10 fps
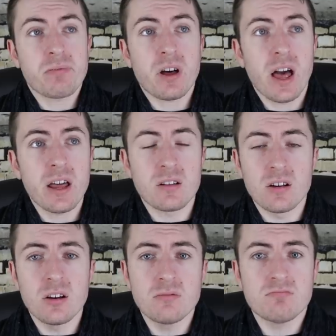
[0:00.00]
by, I don't
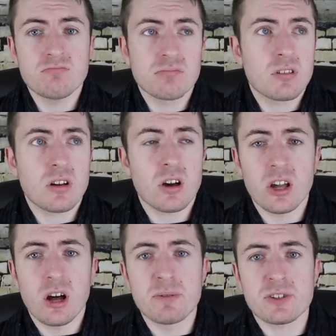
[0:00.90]
know,
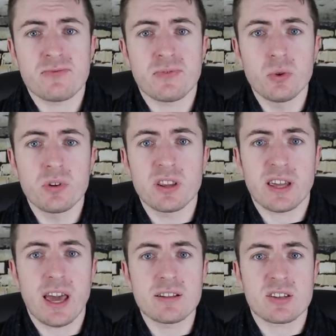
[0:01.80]
cutting up his food in the
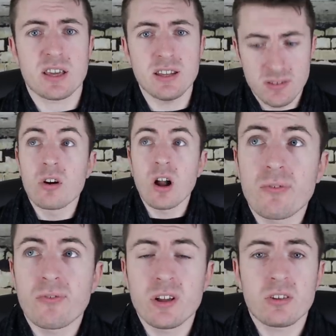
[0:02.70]
canteen or
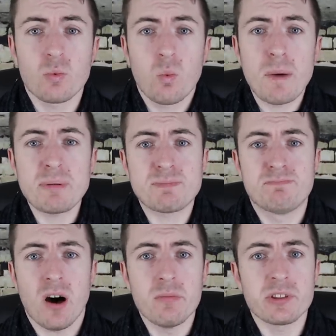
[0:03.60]
offering to wipe his
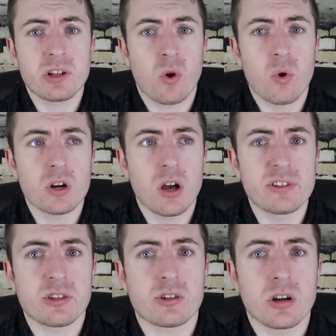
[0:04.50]
bum at the corner of
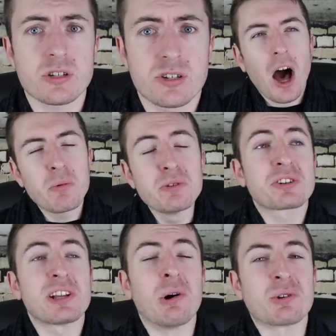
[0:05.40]
his shirt. I was
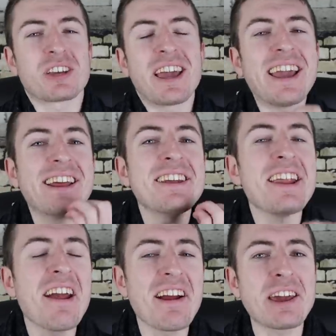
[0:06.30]
close. He
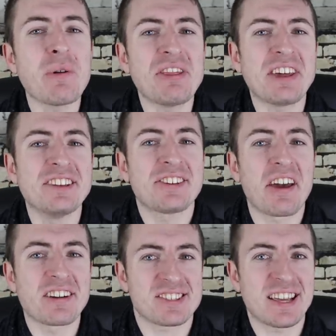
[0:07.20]
nearly went the entire